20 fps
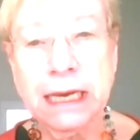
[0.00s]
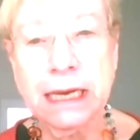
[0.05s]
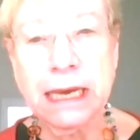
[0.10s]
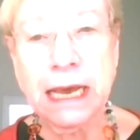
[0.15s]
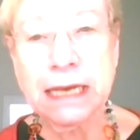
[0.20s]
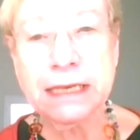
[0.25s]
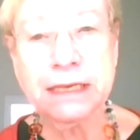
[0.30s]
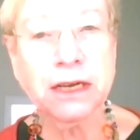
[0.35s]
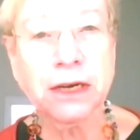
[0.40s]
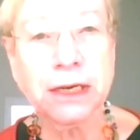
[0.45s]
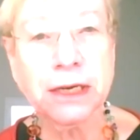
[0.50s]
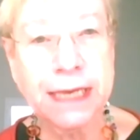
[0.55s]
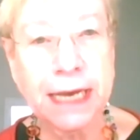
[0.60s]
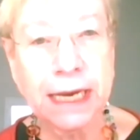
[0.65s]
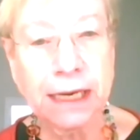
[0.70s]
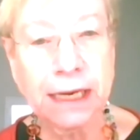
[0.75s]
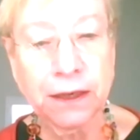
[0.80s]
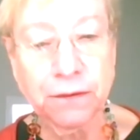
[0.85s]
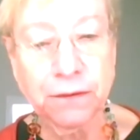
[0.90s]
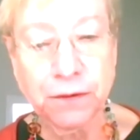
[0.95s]
as our
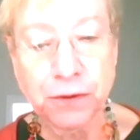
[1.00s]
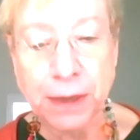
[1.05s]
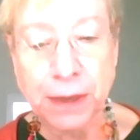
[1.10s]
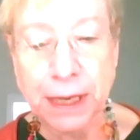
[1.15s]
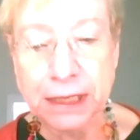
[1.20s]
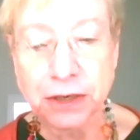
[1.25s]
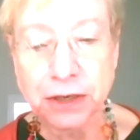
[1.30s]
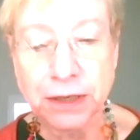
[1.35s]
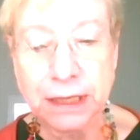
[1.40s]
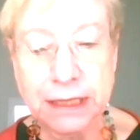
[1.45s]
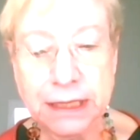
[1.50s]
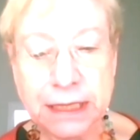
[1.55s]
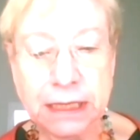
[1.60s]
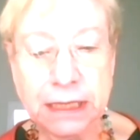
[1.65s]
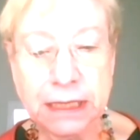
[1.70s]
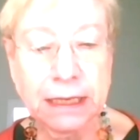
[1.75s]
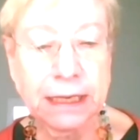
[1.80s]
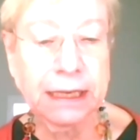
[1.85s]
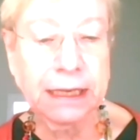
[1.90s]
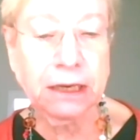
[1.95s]
executive director, does
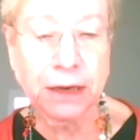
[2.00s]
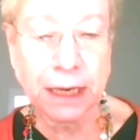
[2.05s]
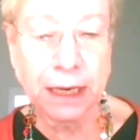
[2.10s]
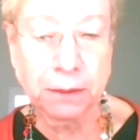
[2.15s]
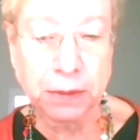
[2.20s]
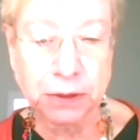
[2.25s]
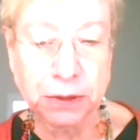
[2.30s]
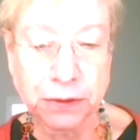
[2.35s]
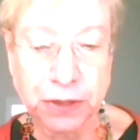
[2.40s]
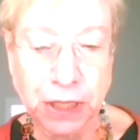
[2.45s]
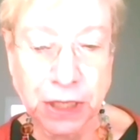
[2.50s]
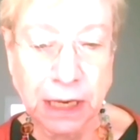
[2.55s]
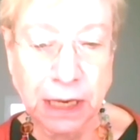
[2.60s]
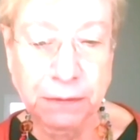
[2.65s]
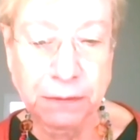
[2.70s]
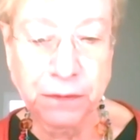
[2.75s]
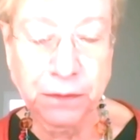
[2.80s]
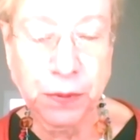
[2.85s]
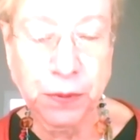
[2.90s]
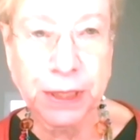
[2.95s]
an incredible
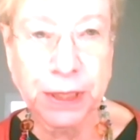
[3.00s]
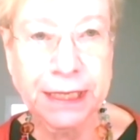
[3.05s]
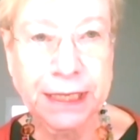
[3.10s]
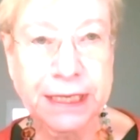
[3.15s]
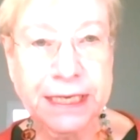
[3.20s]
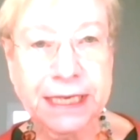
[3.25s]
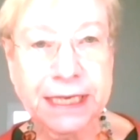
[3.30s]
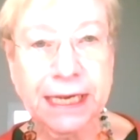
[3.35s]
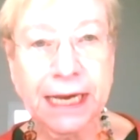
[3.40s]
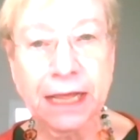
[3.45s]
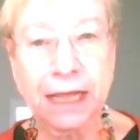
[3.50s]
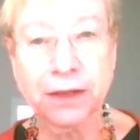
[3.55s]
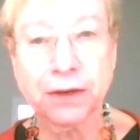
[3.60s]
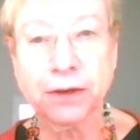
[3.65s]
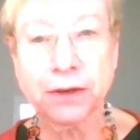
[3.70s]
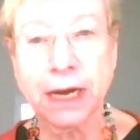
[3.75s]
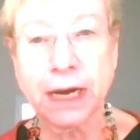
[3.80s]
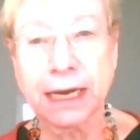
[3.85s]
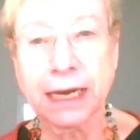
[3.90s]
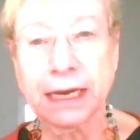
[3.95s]
job of putting this
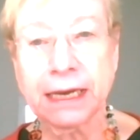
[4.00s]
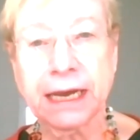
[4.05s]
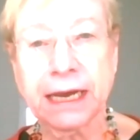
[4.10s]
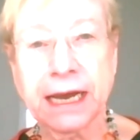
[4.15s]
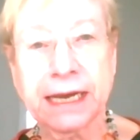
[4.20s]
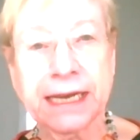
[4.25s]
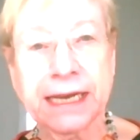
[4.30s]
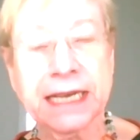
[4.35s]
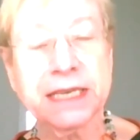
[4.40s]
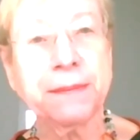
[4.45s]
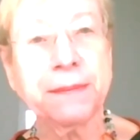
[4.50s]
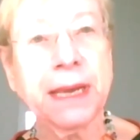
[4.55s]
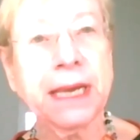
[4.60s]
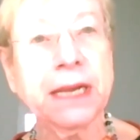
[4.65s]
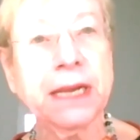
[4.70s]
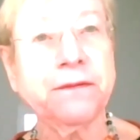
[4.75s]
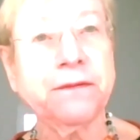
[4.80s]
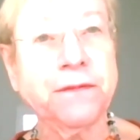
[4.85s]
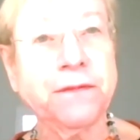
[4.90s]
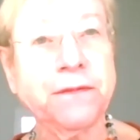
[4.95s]
together. I guess made
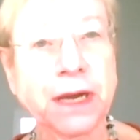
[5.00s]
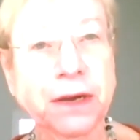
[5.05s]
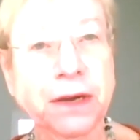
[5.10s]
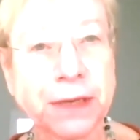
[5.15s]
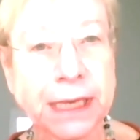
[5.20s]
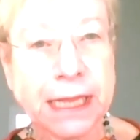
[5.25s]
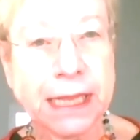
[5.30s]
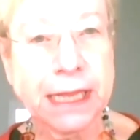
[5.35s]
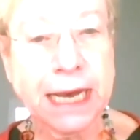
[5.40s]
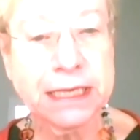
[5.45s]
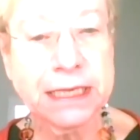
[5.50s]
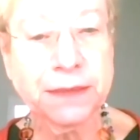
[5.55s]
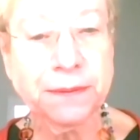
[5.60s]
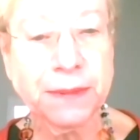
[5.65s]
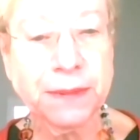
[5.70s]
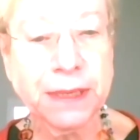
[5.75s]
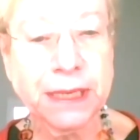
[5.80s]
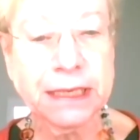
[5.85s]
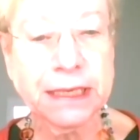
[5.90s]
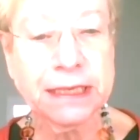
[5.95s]
a very
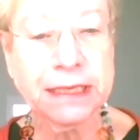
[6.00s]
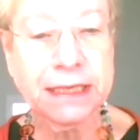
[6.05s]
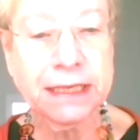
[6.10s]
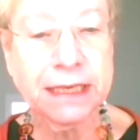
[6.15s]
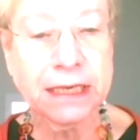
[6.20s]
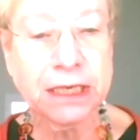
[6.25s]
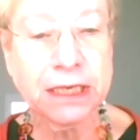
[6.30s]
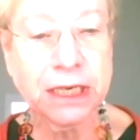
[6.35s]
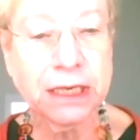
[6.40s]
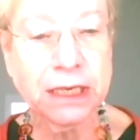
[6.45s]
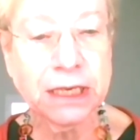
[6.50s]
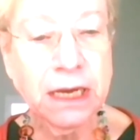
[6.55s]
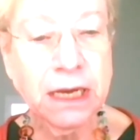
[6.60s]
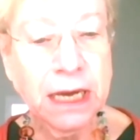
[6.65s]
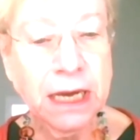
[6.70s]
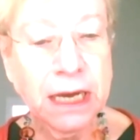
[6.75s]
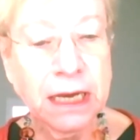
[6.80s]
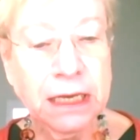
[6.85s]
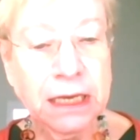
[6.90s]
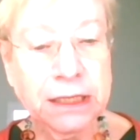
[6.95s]
last-minute decision
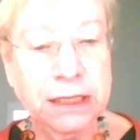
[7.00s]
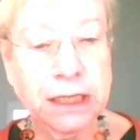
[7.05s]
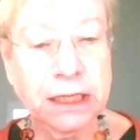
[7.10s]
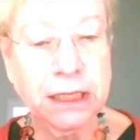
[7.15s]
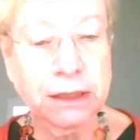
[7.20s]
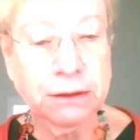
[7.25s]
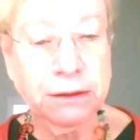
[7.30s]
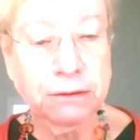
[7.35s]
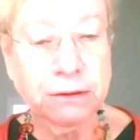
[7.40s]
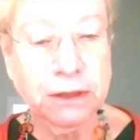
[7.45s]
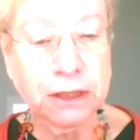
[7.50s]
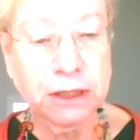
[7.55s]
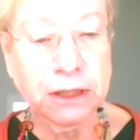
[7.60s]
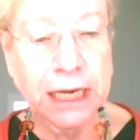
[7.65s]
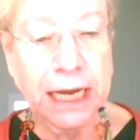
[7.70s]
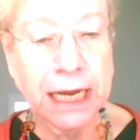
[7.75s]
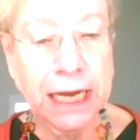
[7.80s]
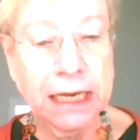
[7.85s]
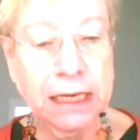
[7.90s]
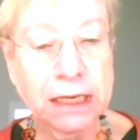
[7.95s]
to
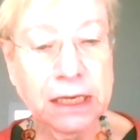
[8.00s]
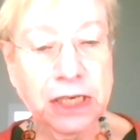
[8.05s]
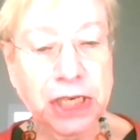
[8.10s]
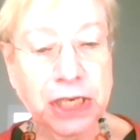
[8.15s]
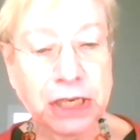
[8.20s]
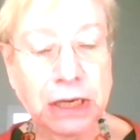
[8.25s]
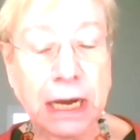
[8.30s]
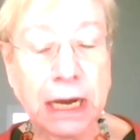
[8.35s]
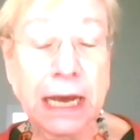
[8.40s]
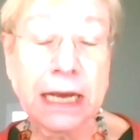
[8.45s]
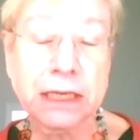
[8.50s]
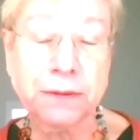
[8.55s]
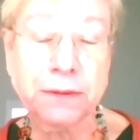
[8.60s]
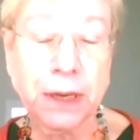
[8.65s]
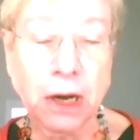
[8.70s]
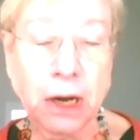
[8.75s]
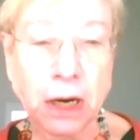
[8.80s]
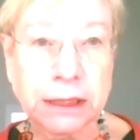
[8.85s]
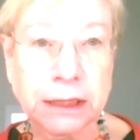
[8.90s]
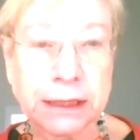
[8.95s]
change, as
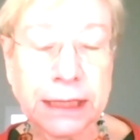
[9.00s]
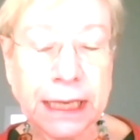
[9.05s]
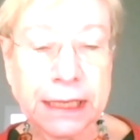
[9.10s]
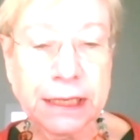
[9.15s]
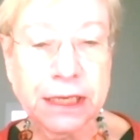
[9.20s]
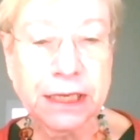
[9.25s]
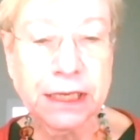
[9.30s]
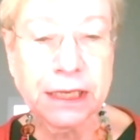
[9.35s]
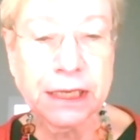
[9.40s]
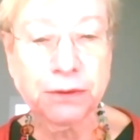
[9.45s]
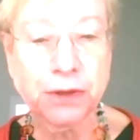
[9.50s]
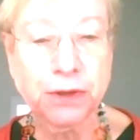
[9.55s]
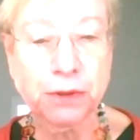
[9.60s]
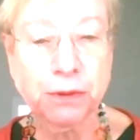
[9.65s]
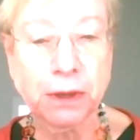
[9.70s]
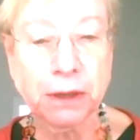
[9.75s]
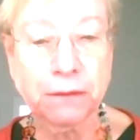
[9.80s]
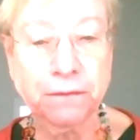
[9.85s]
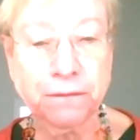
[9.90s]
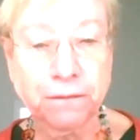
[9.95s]
we all had to do,
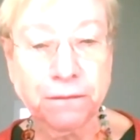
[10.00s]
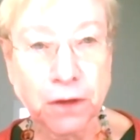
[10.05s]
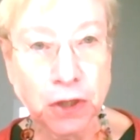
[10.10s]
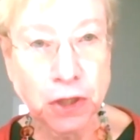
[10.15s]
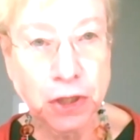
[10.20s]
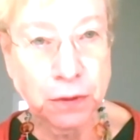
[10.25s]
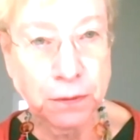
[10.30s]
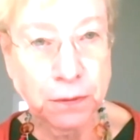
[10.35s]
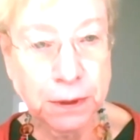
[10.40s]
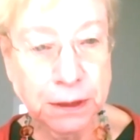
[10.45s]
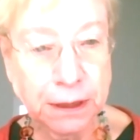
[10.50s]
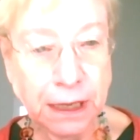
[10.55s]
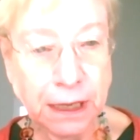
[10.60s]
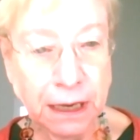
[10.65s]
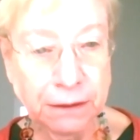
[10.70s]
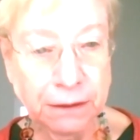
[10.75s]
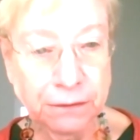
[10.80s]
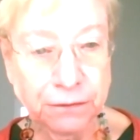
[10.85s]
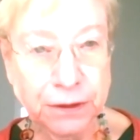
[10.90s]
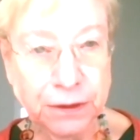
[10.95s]
to a virtual
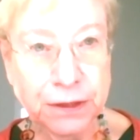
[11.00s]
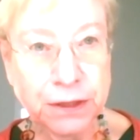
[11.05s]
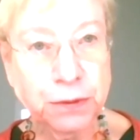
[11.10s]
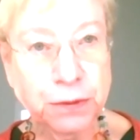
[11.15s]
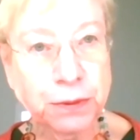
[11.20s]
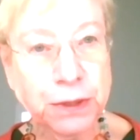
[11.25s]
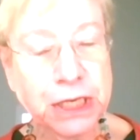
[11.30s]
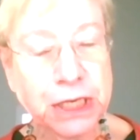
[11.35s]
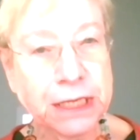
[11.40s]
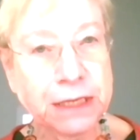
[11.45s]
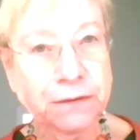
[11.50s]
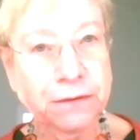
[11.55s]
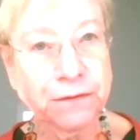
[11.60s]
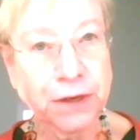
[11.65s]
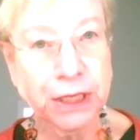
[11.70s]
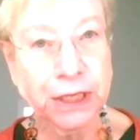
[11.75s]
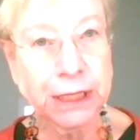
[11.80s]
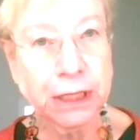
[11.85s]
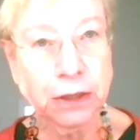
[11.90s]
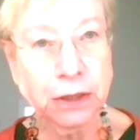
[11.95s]
conference, which is a
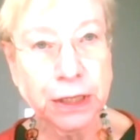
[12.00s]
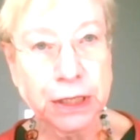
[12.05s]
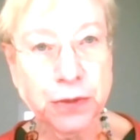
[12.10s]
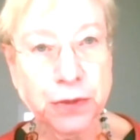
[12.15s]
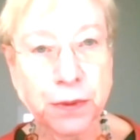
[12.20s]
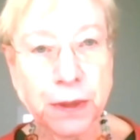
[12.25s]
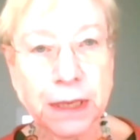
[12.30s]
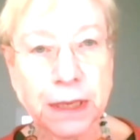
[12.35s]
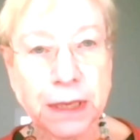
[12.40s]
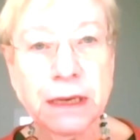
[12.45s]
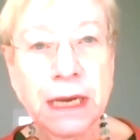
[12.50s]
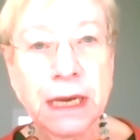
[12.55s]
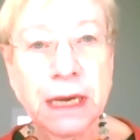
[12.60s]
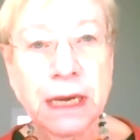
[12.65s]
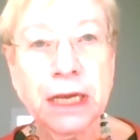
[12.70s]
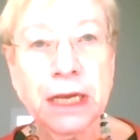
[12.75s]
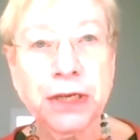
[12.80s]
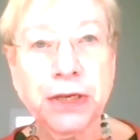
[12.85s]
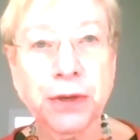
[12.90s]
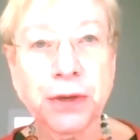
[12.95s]
very large one,
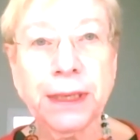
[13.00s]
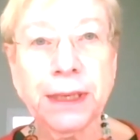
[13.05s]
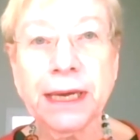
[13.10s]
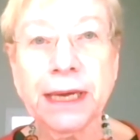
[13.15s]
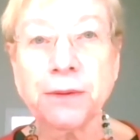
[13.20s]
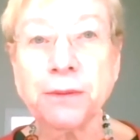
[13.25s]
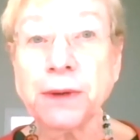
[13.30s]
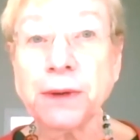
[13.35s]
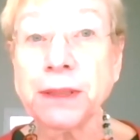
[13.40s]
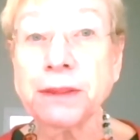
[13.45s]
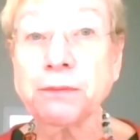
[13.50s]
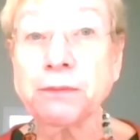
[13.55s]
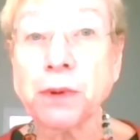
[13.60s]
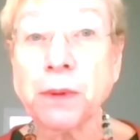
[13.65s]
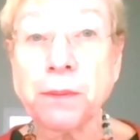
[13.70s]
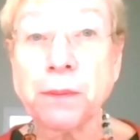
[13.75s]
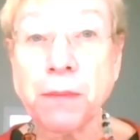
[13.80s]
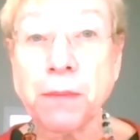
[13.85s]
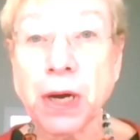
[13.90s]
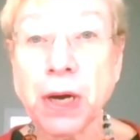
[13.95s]
doing it with
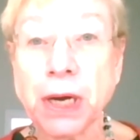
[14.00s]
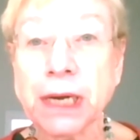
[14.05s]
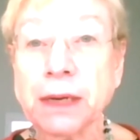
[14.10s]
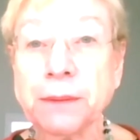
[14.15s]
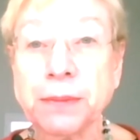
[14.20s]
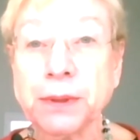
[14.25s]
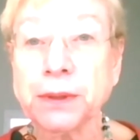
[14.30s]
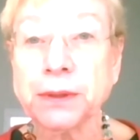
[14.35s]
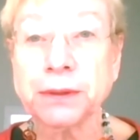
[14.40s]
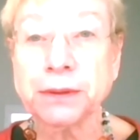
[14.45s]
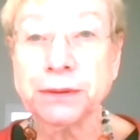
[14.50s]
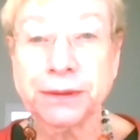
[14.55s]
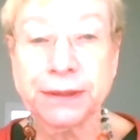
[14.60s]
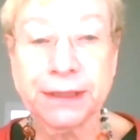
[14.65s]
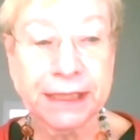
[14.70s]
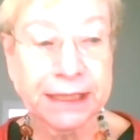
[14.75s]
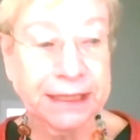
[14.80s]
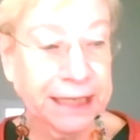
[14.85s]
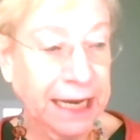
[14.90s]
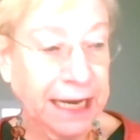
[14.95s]
remarkable
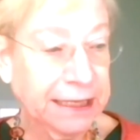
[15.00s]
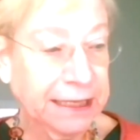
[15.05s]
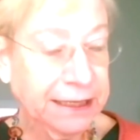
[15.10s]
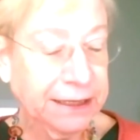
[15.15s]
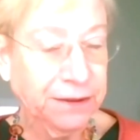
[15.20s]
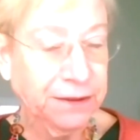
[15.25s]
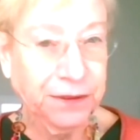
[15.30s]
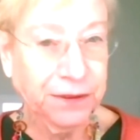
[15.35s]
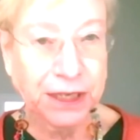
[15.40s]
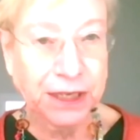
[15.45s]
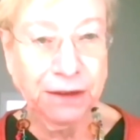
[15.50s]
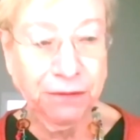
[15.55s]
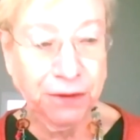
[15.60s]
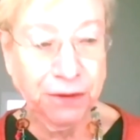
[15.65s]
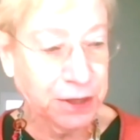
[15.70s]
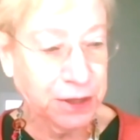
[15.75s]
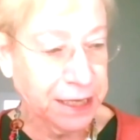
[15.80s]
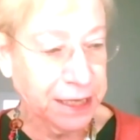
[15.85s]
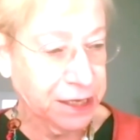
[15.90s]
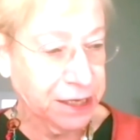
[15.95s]
success and very
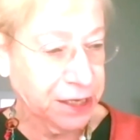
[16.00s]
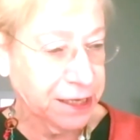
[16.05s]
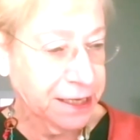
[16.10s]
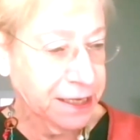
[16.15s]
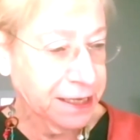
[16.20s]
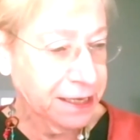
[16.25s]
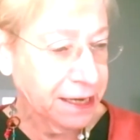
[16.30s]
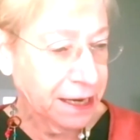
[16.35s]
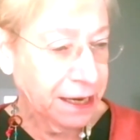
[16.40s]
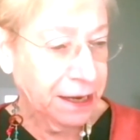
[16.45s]
few glitches.